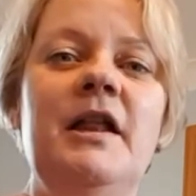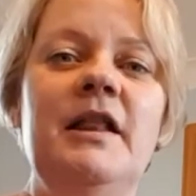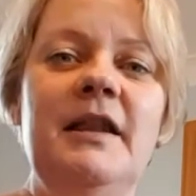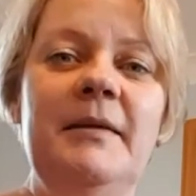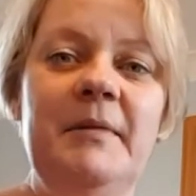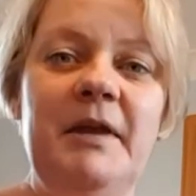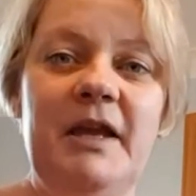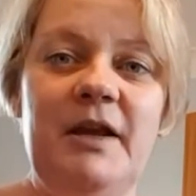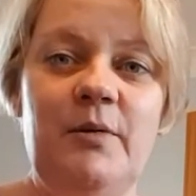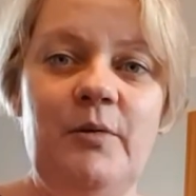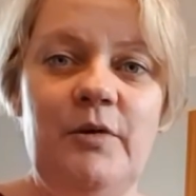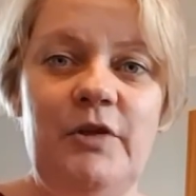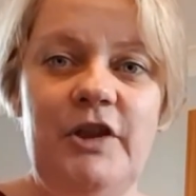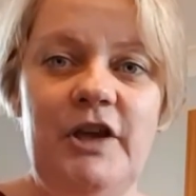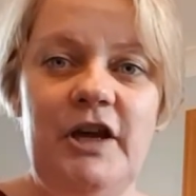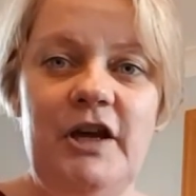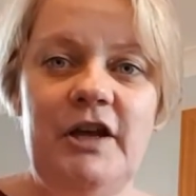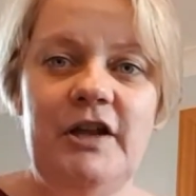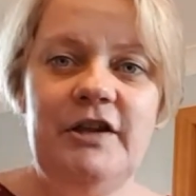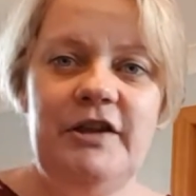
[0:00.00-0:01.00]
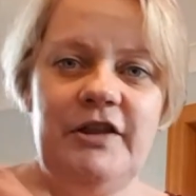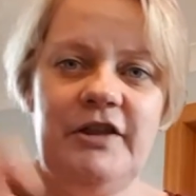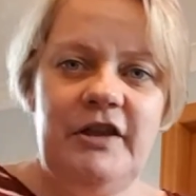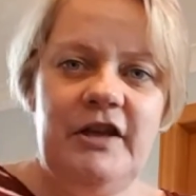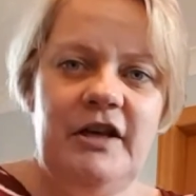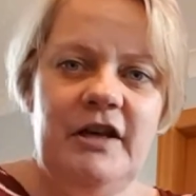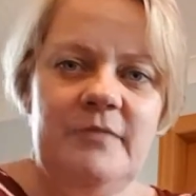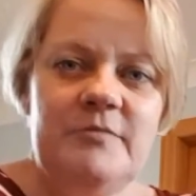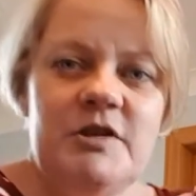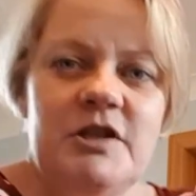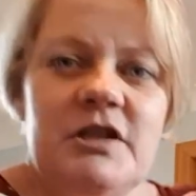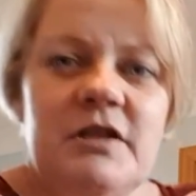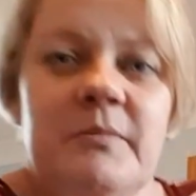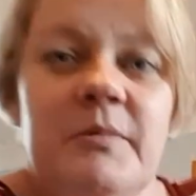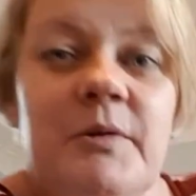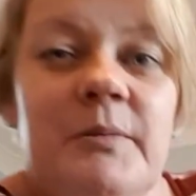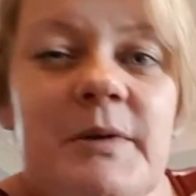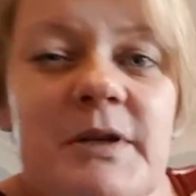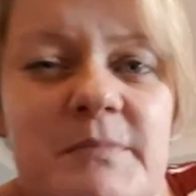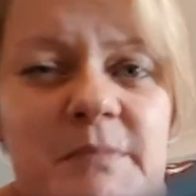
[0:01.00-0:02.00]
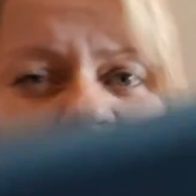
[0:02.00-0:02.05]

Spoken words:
Let me think, the other thing, I'm just going to put this